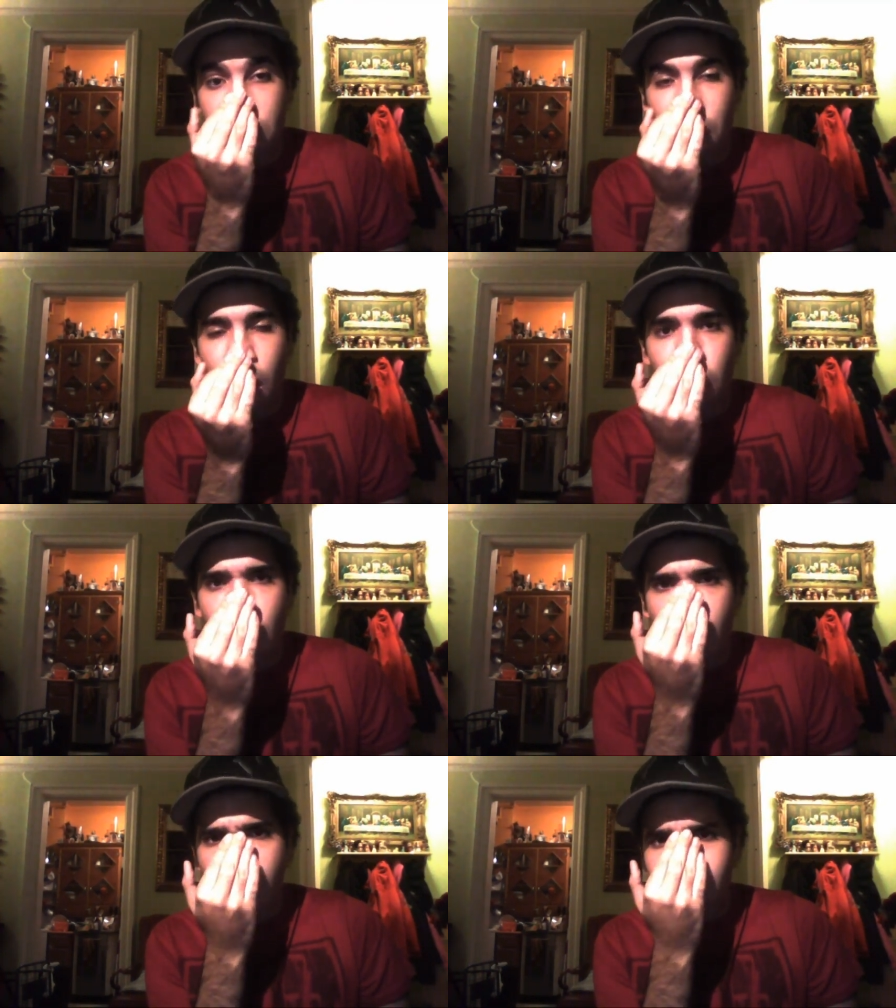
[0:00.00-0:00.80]
are
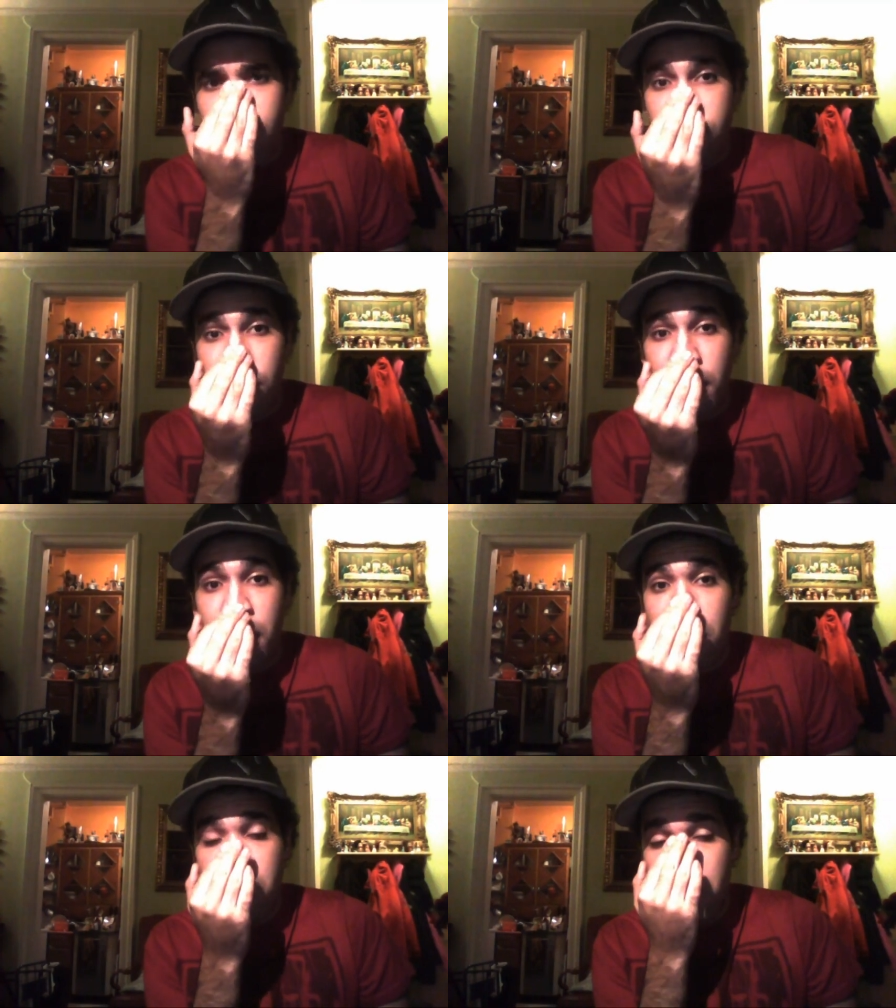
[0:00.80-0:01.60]

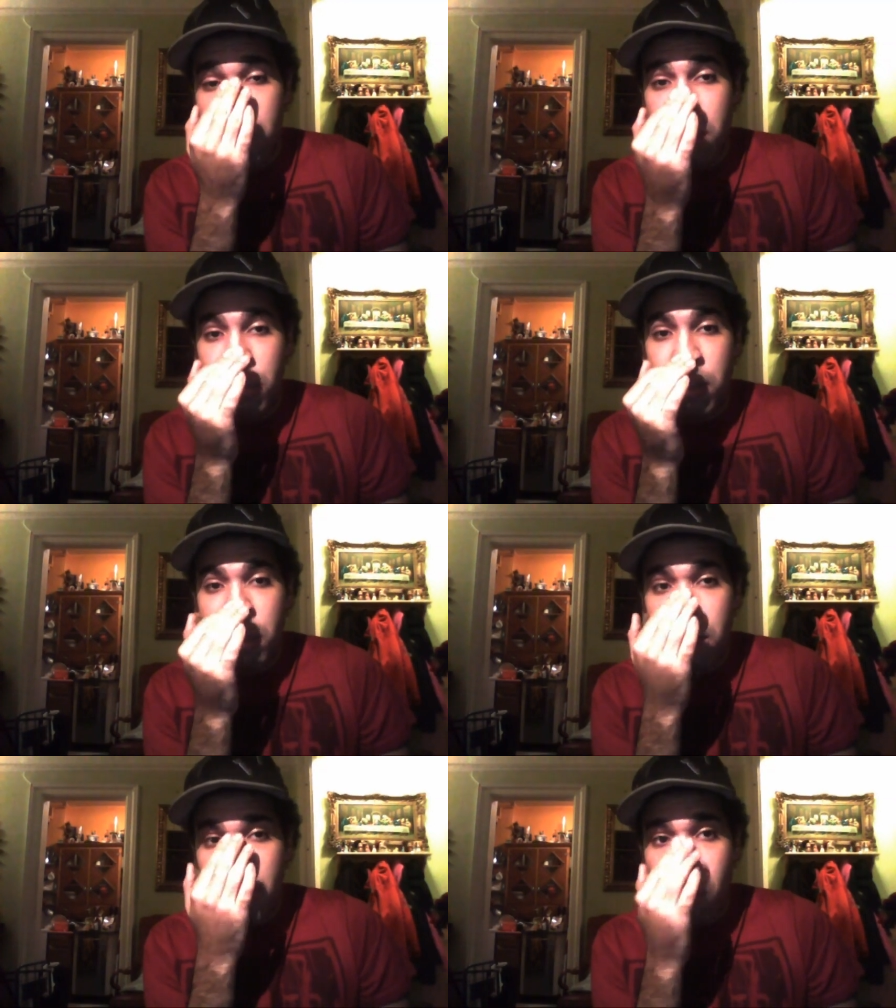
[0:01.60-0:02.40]
obviously,
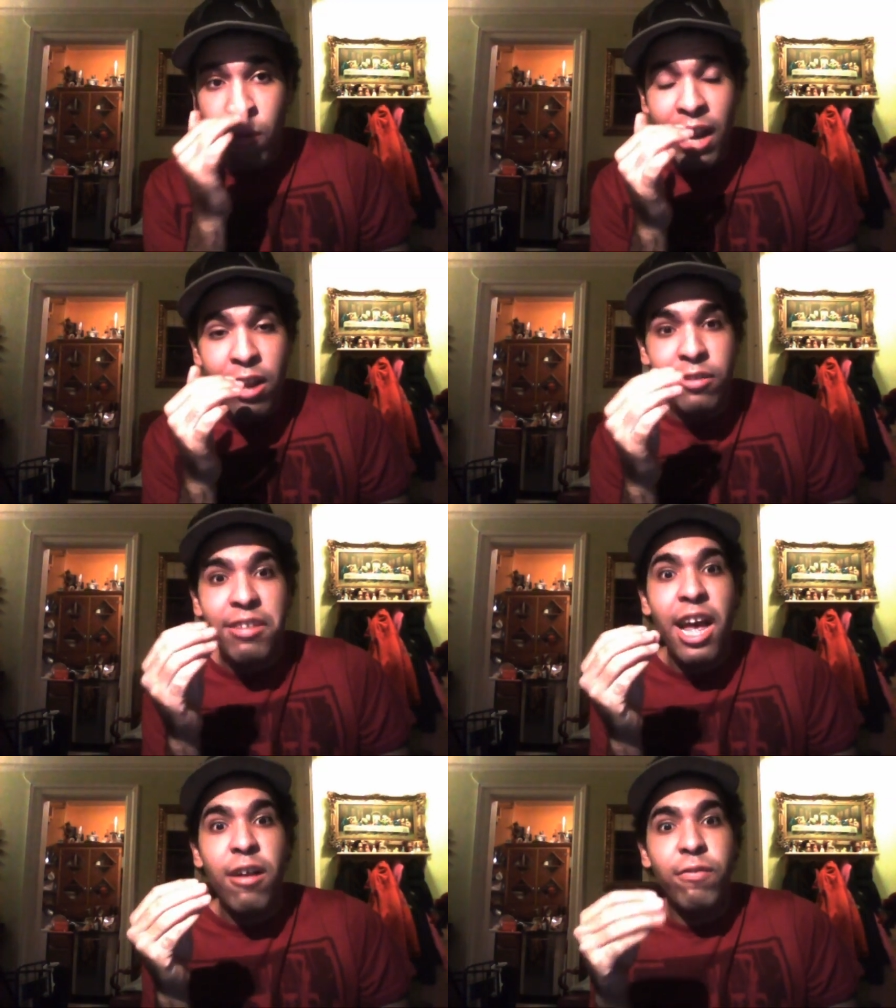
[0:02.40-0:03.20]
without
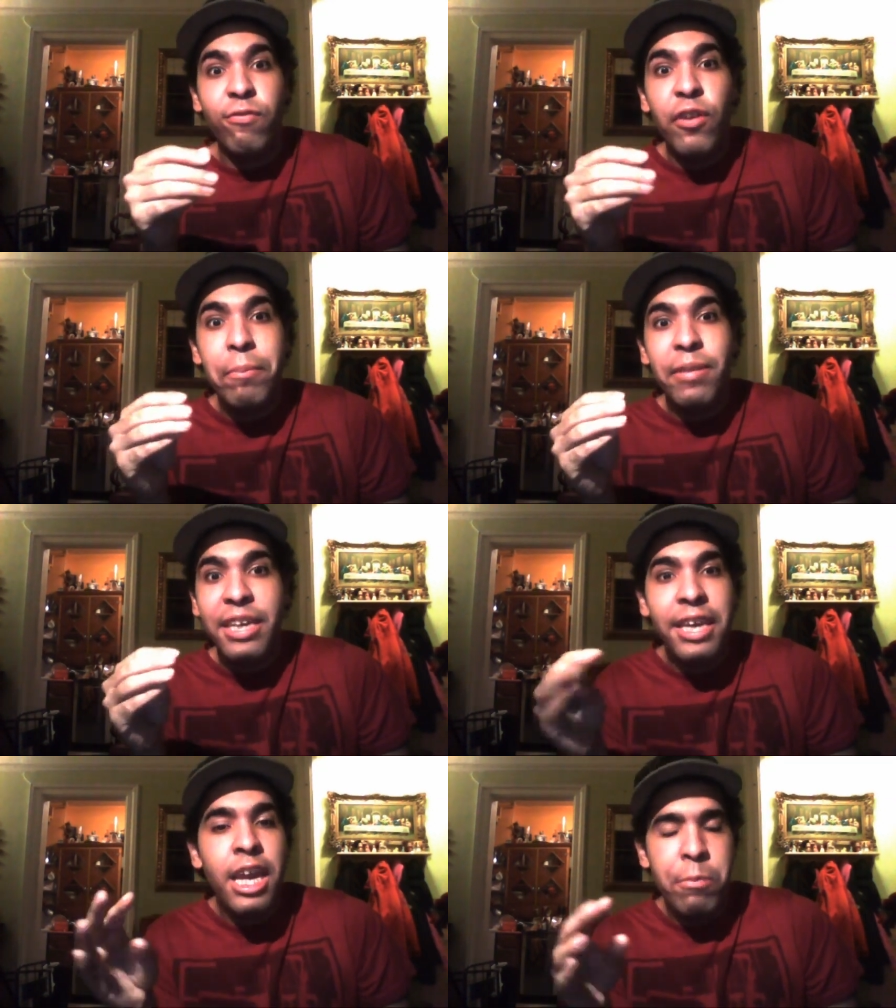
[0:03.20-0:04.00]
doubt, from
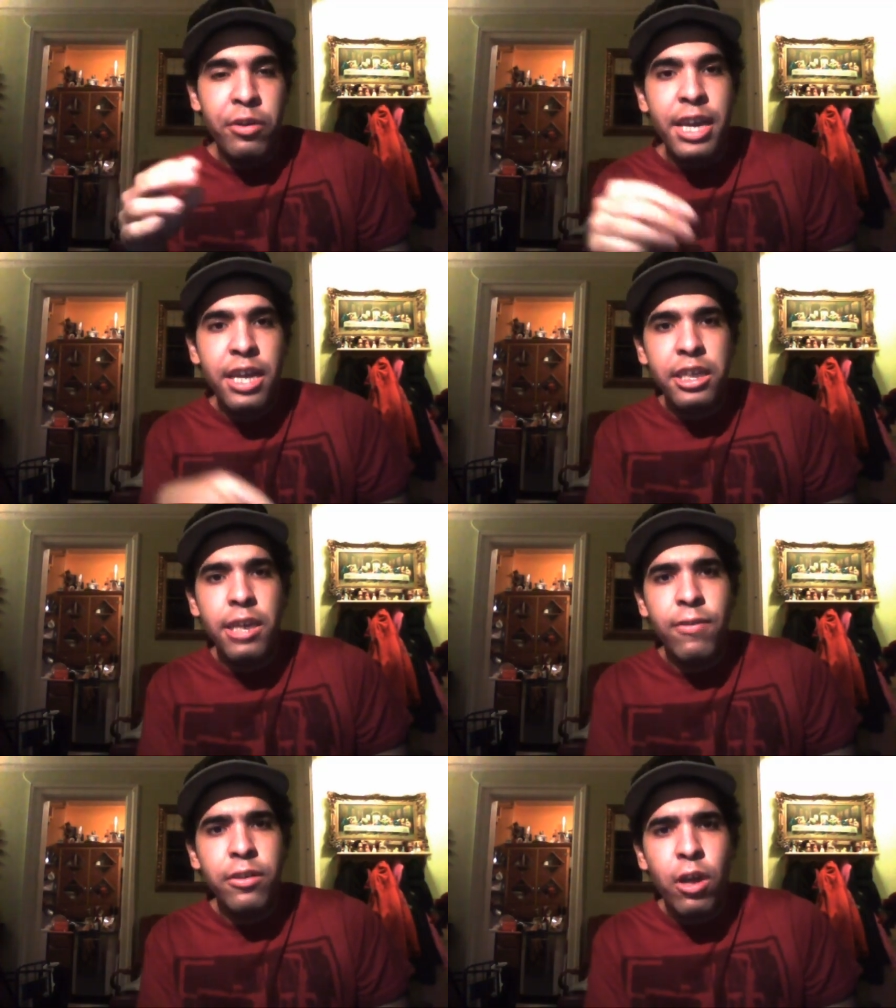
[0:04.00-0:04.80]
Gamergate,
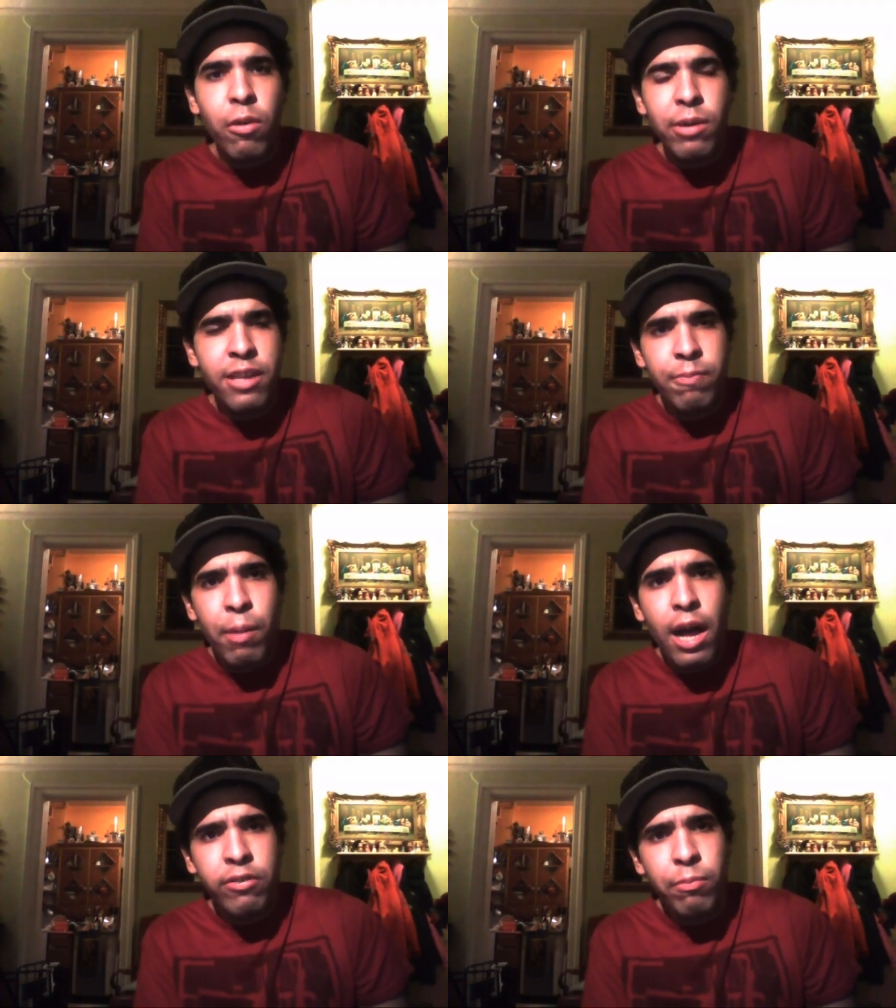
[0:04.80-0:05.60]
even though it's
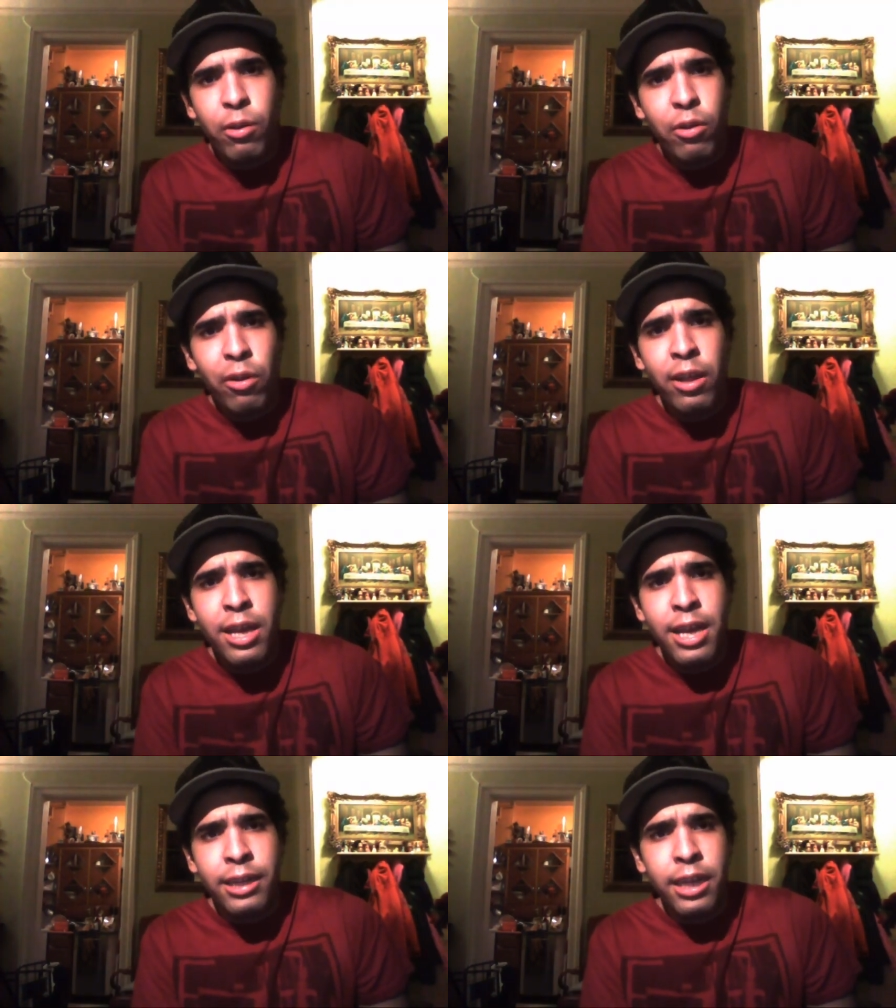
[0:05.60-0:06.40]
possible
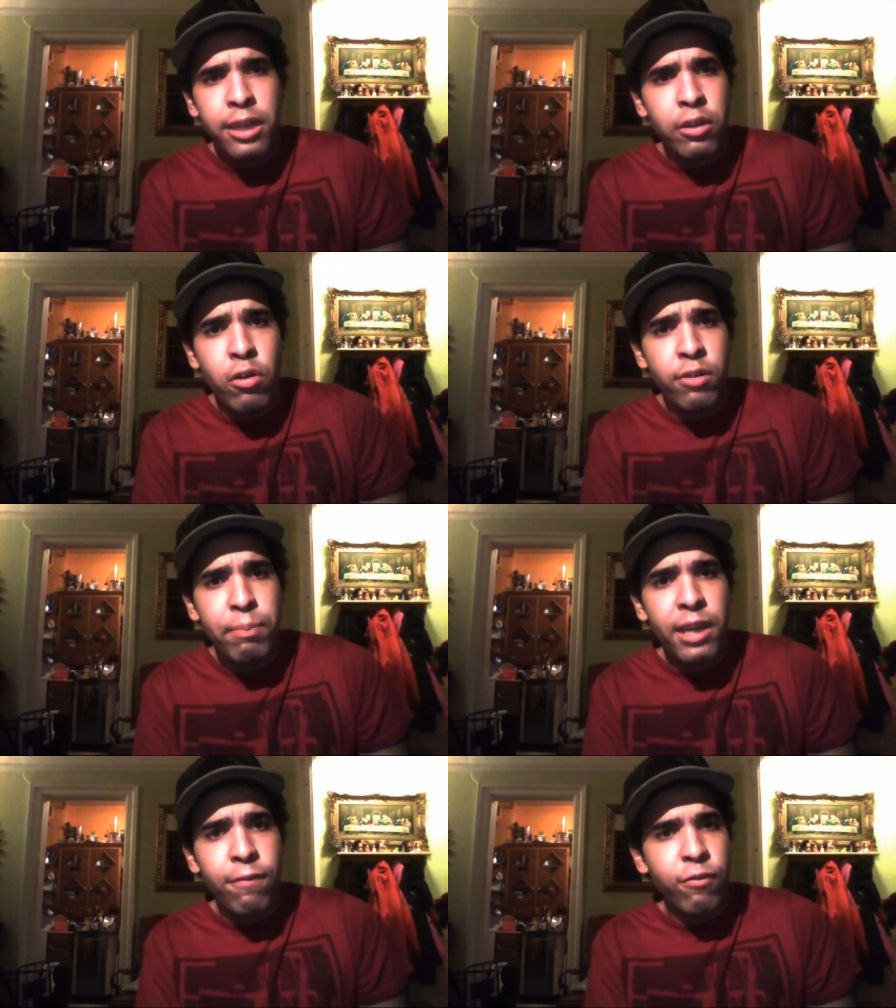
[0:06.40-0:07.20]
that it could
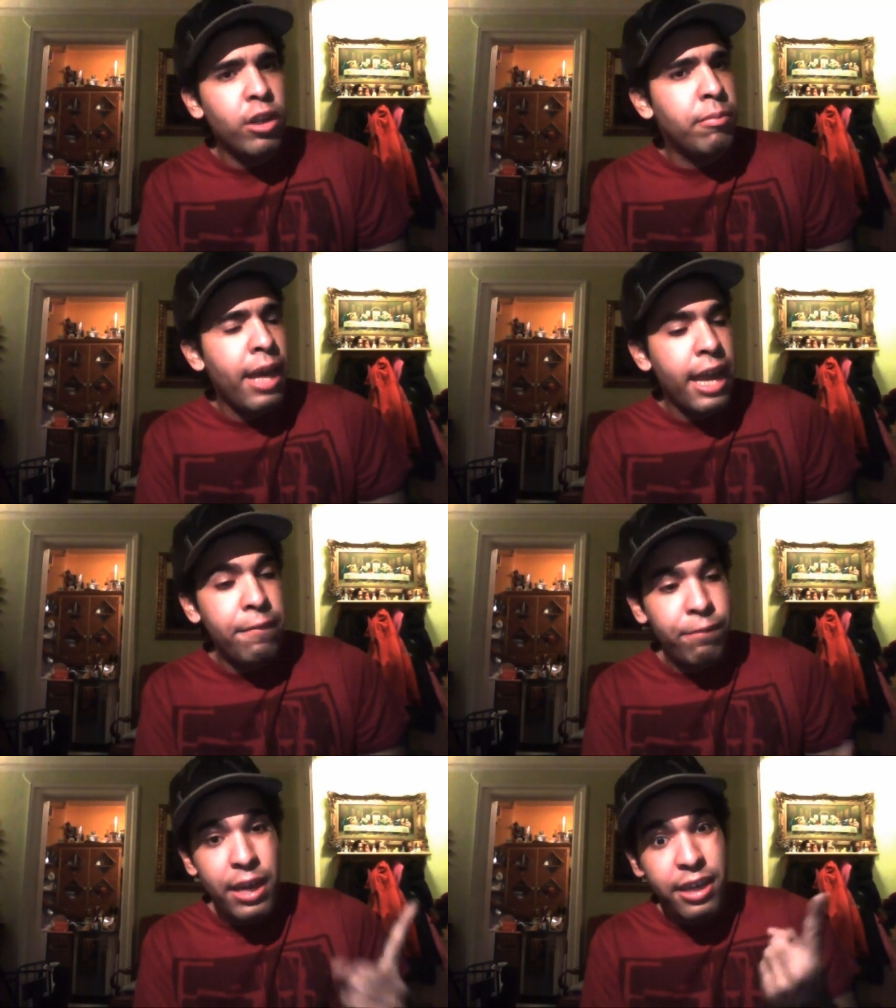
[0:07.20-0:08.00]
be from a
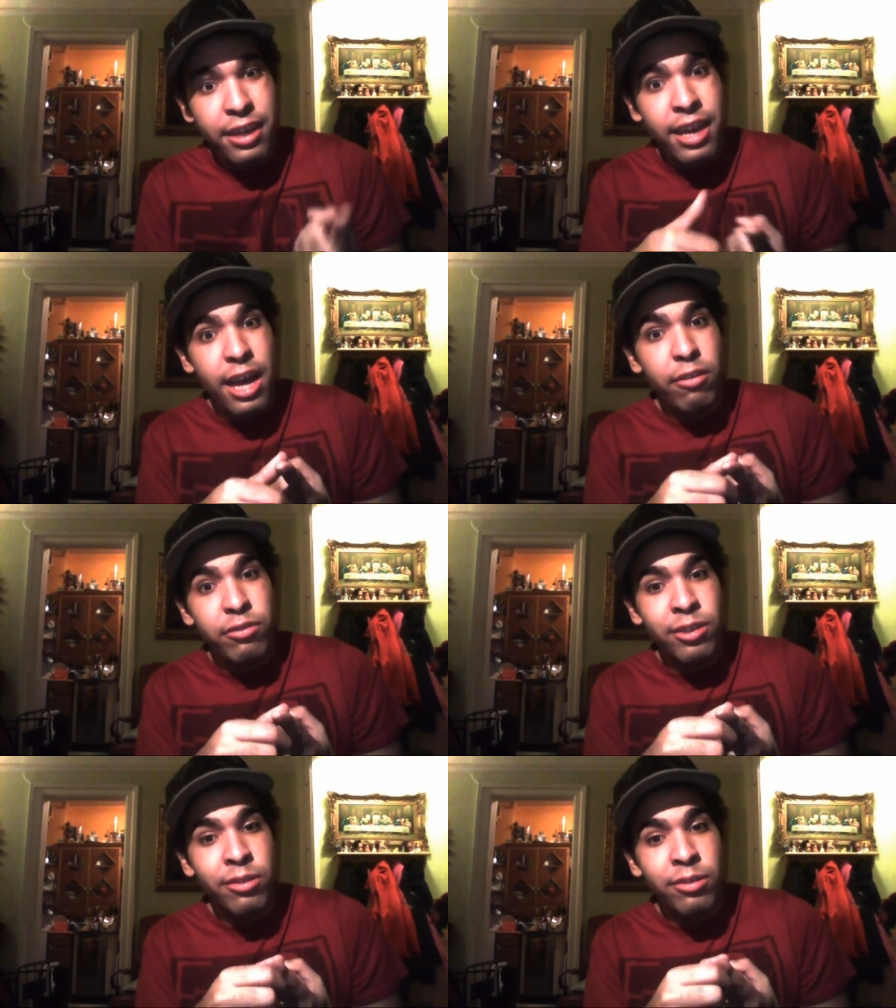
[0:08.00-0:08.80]
fake account